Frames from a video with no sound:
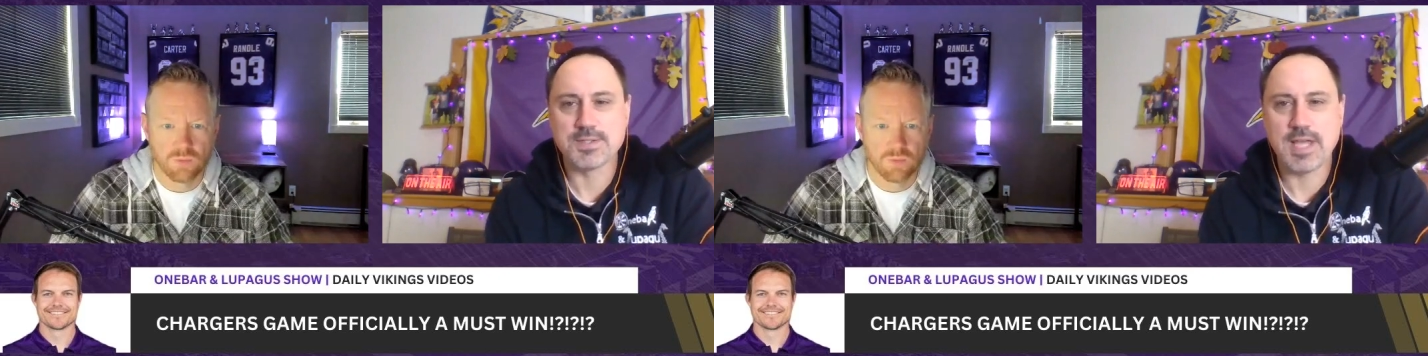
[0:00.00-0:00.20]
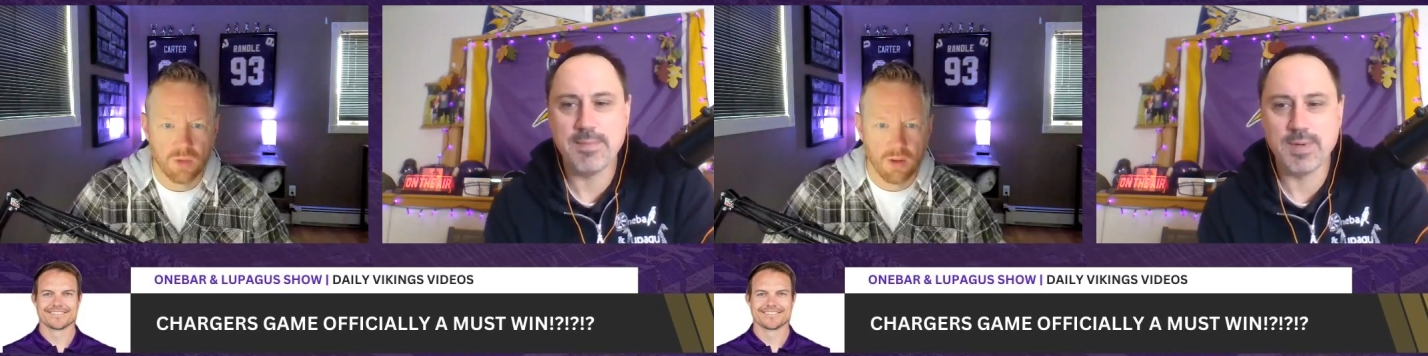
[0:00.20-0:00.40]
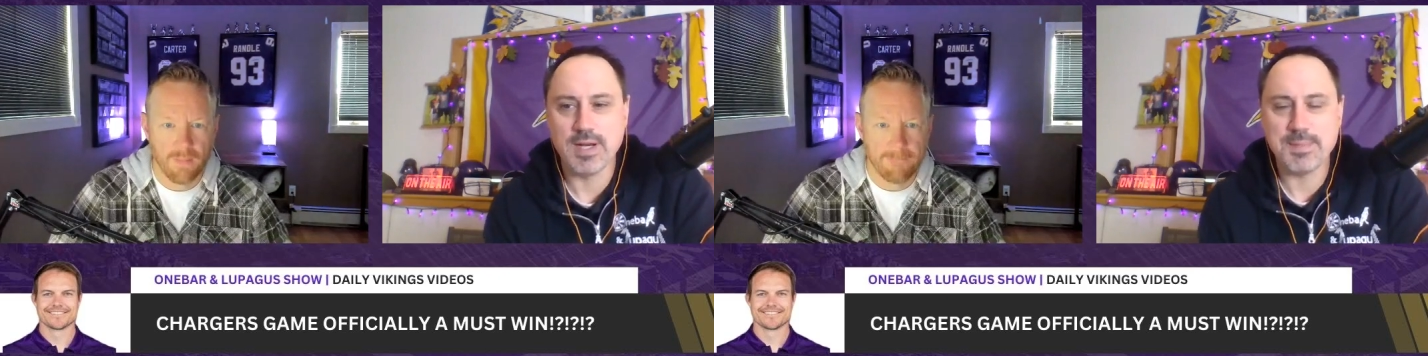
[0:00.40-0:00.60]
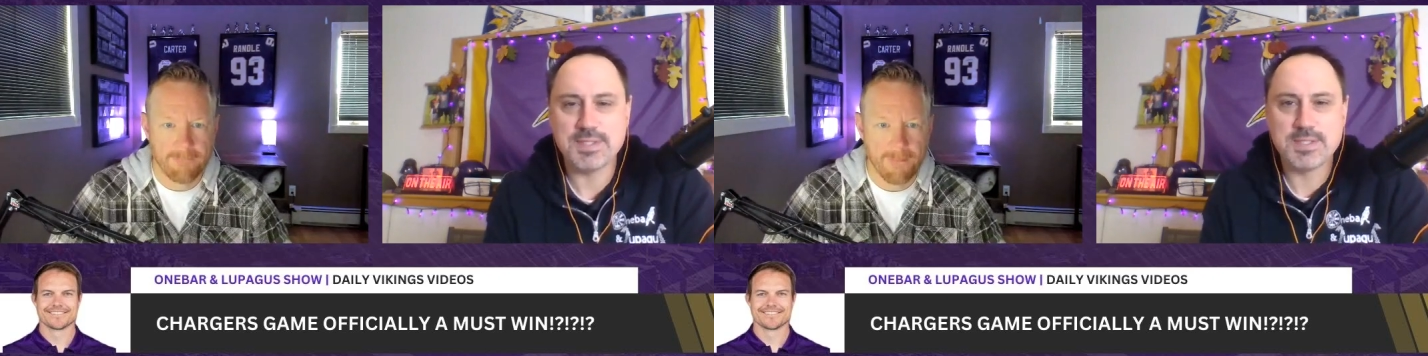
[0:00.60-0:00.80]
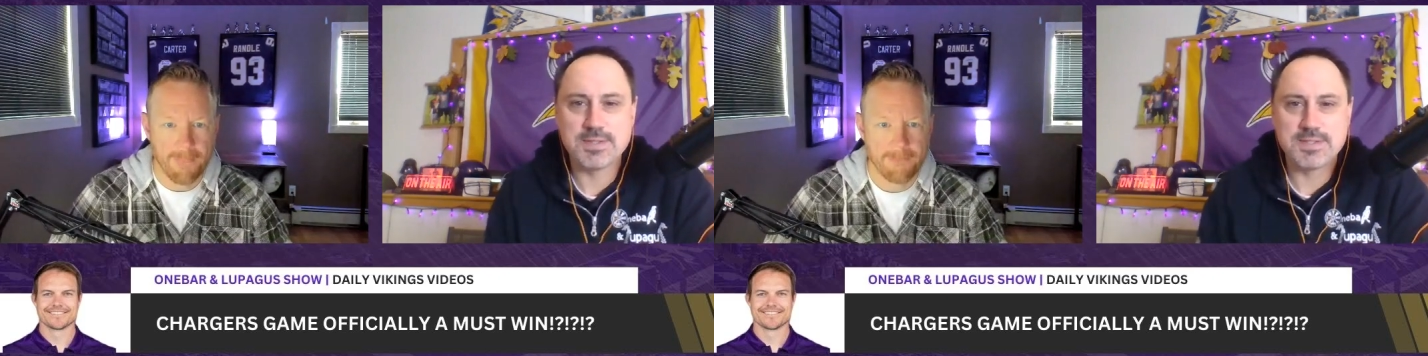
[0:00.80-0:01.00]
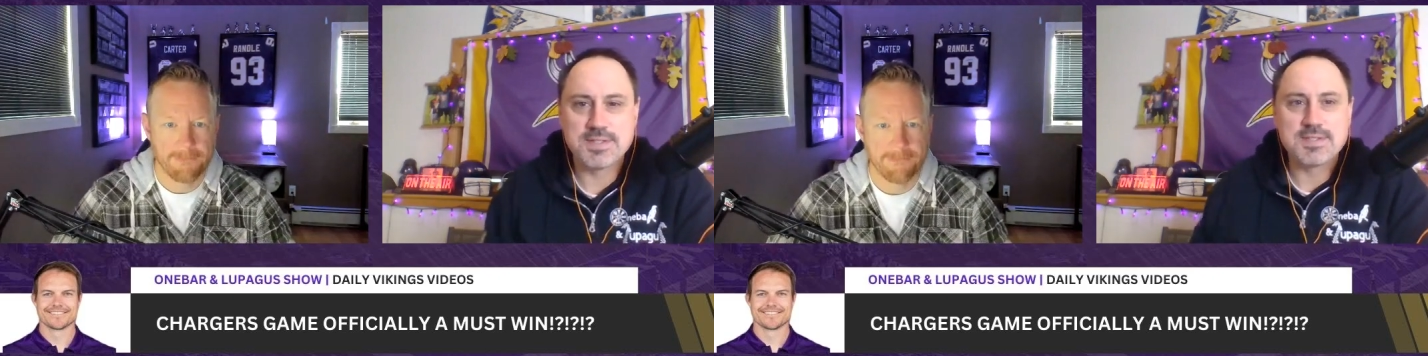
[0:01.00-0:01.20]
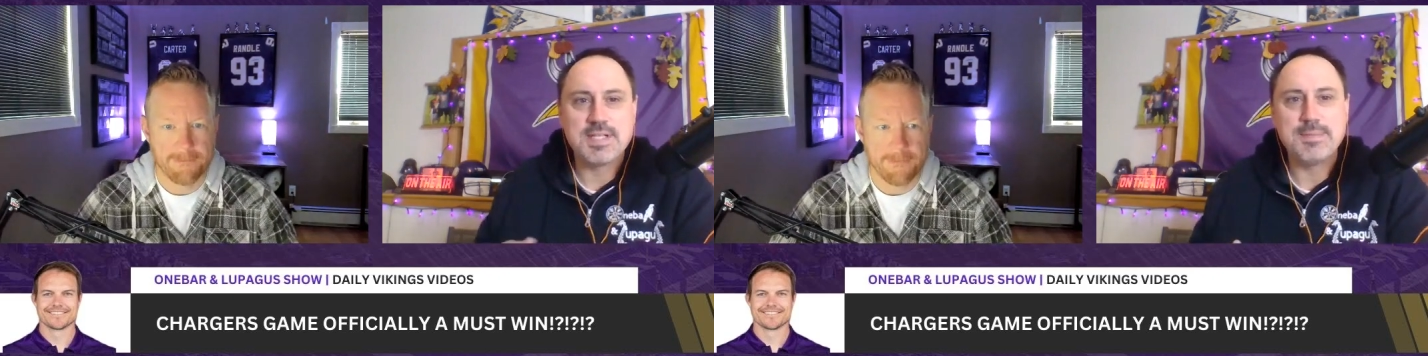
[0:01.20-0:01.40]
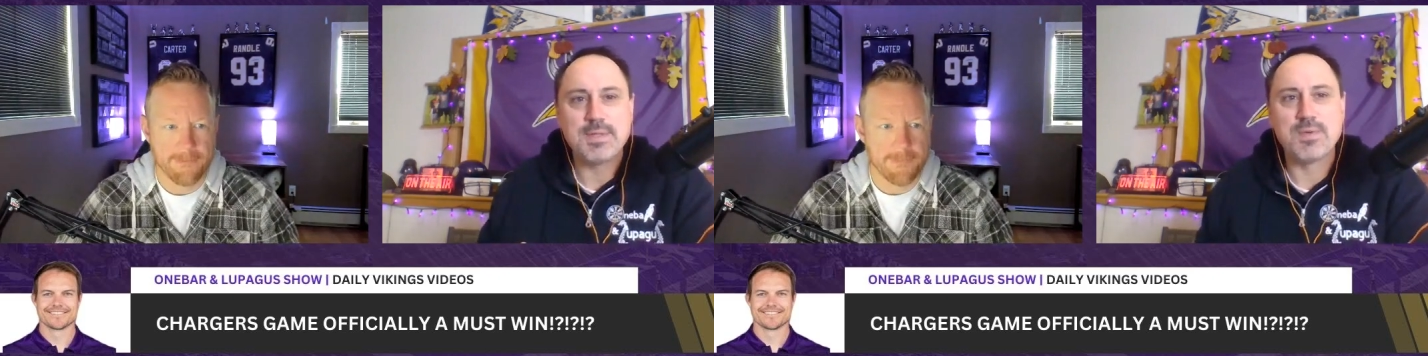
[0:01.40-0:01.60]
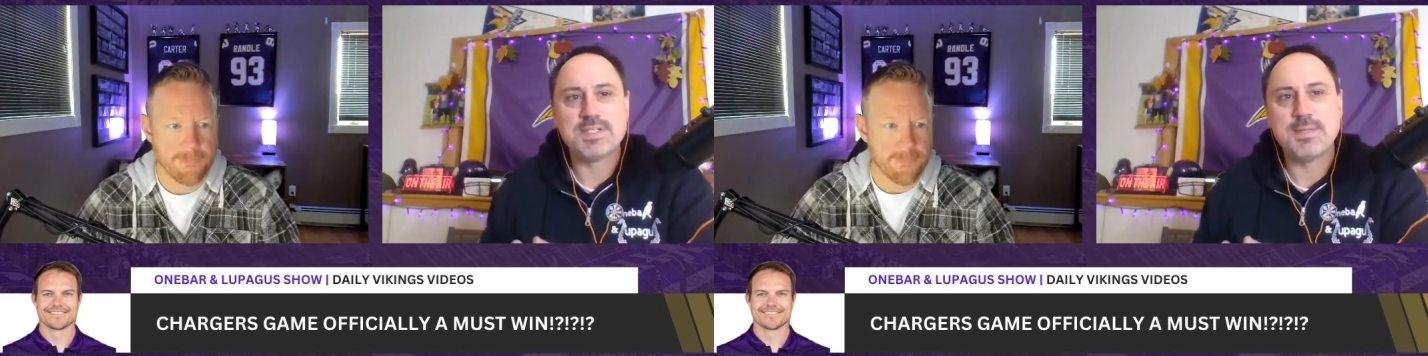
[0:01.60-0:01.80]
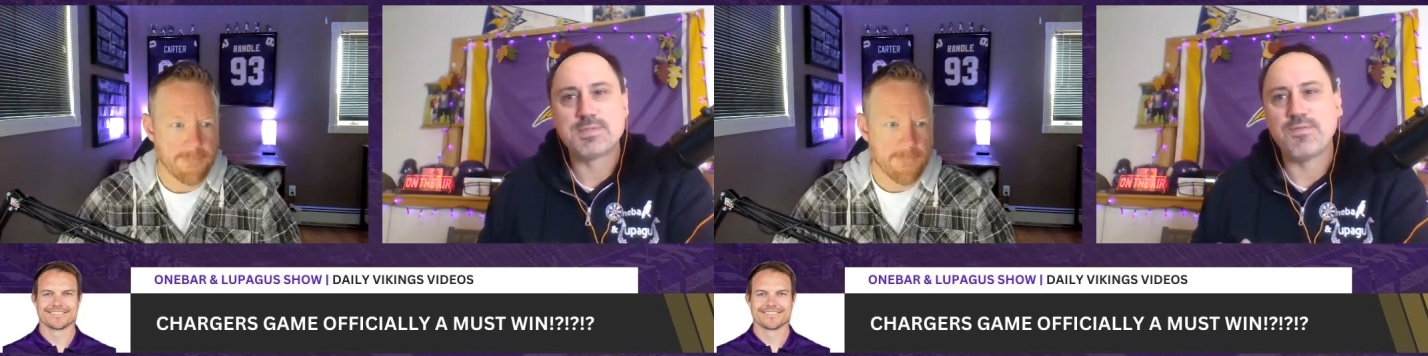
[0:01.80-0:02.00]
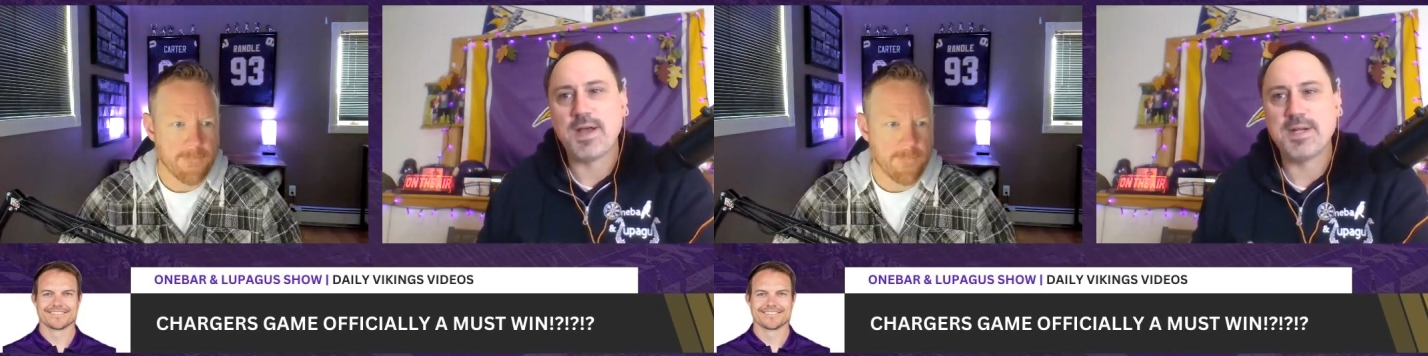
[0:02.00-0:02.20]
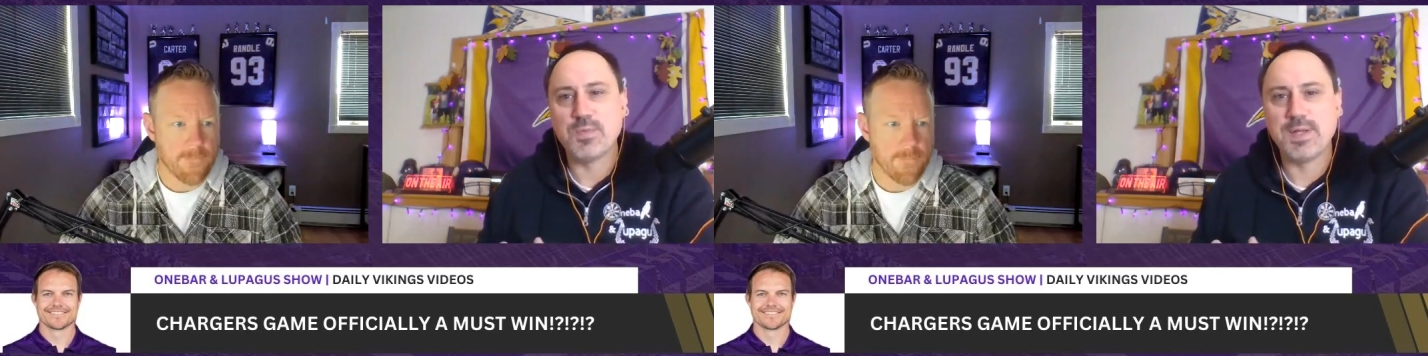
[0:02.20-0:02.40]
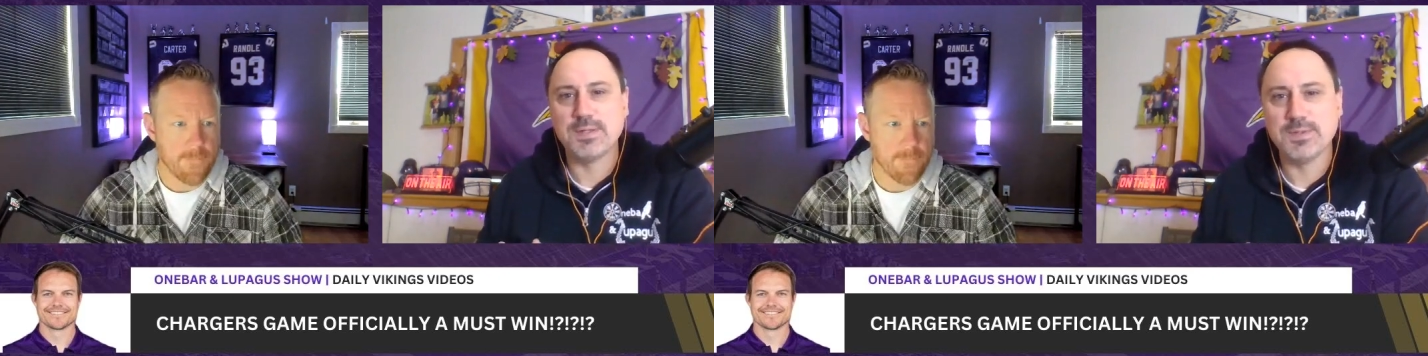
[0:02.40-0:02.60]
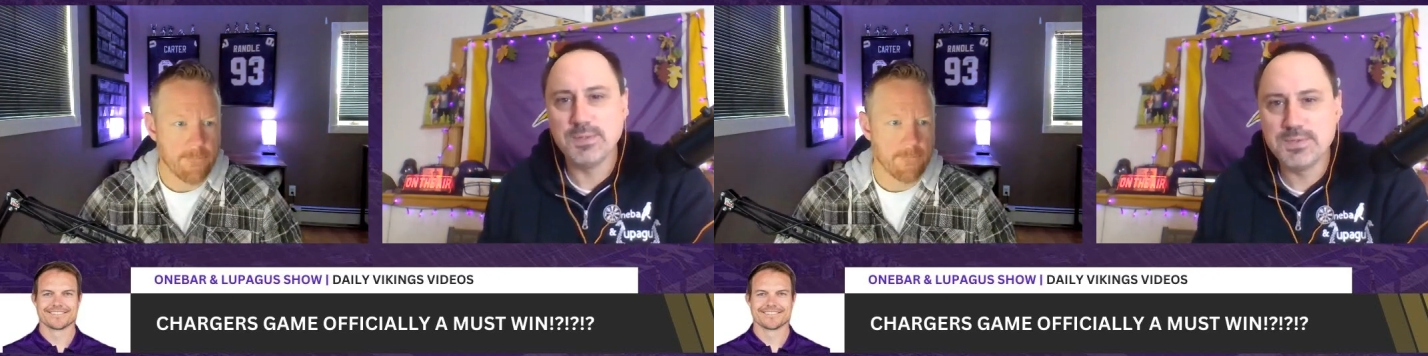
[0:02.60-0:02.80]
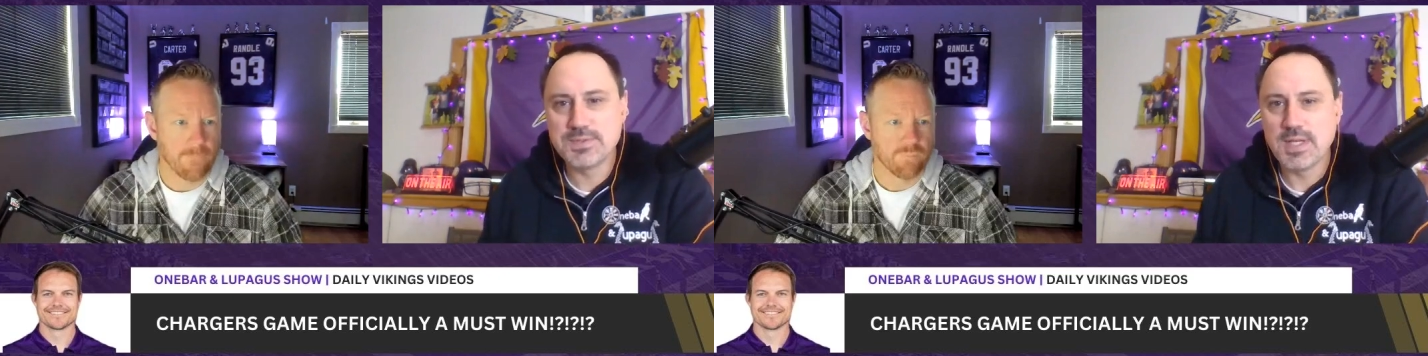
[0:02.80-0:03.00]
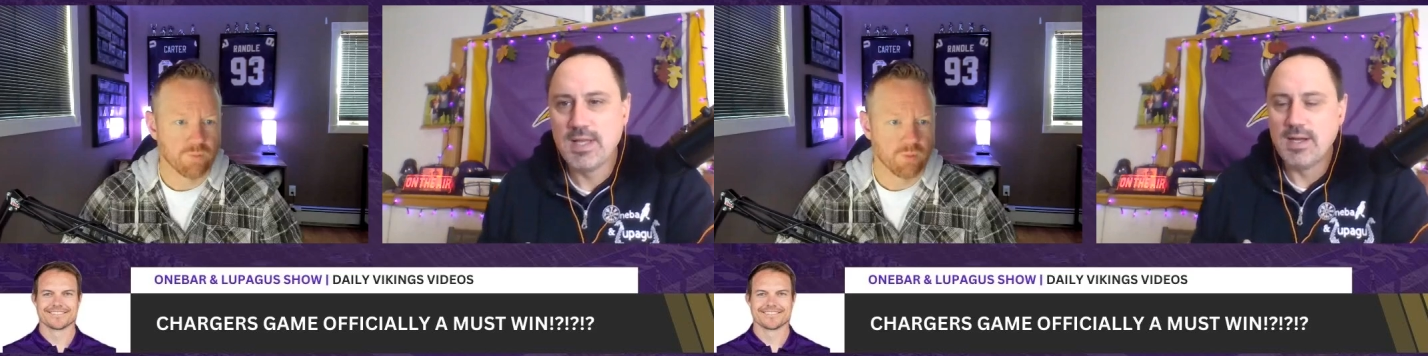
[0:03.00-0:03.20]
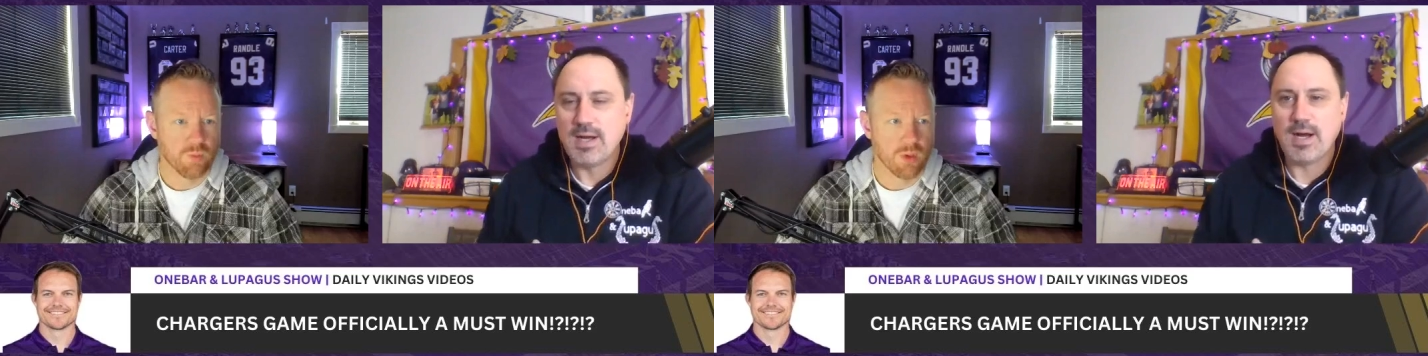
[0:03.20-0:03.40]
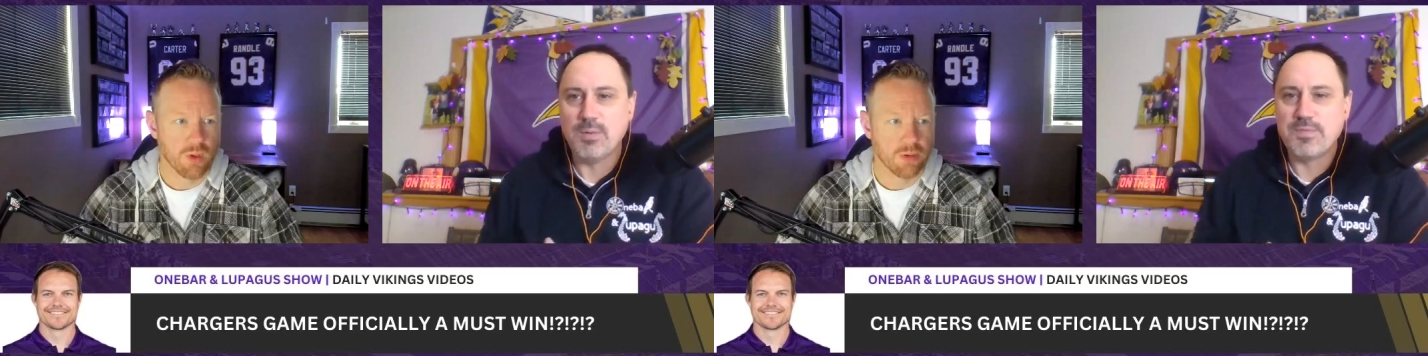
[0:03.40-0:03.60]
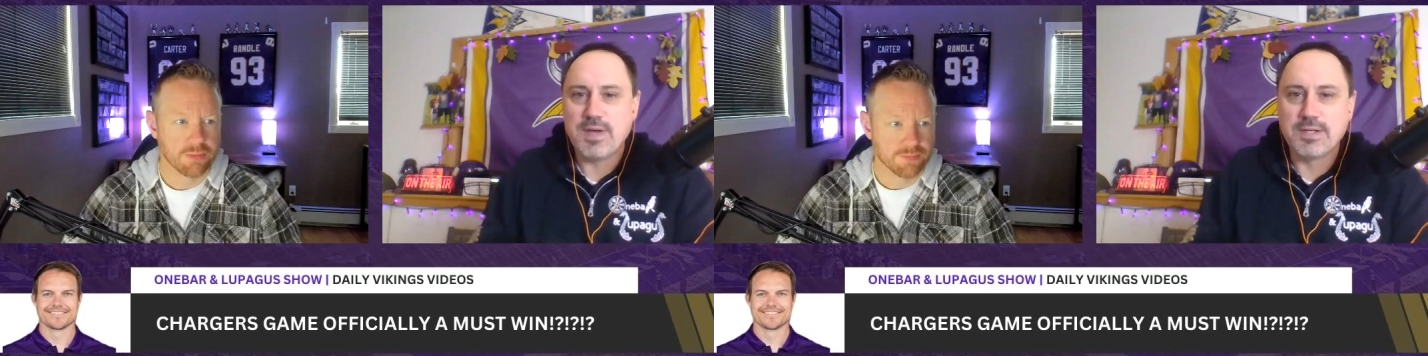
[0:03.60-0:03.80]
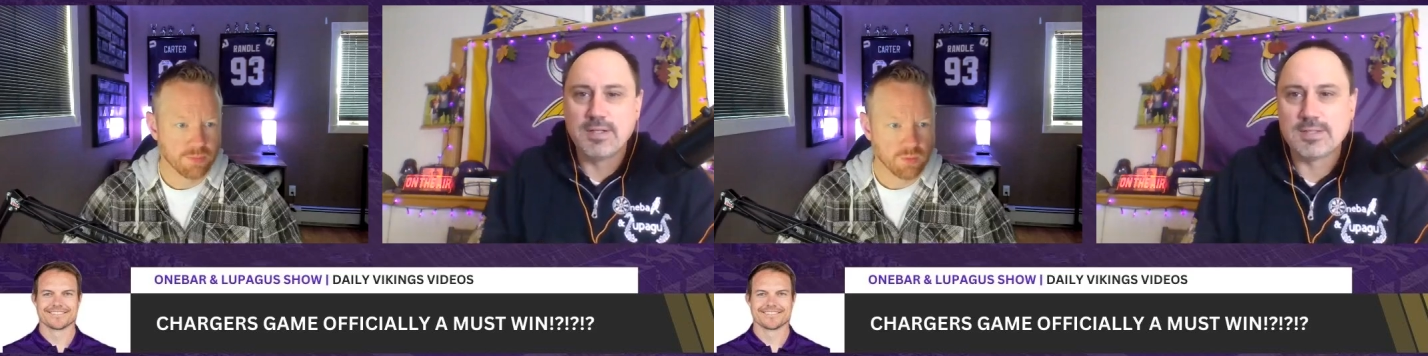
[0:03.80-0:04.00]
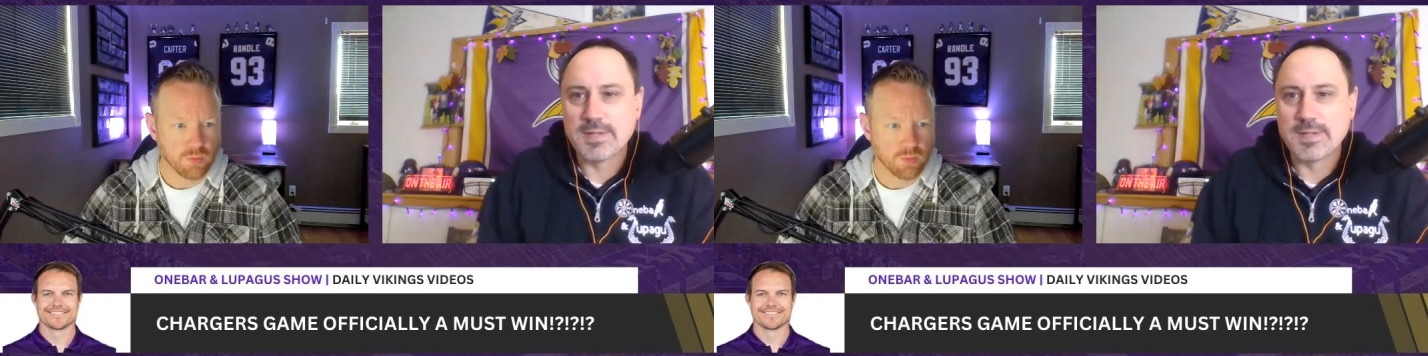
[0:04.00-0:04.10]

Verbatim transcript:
Speaker 1: game, but I mean, seriously, this is a team that always seems to find a way to lose. Uh, we've had good luck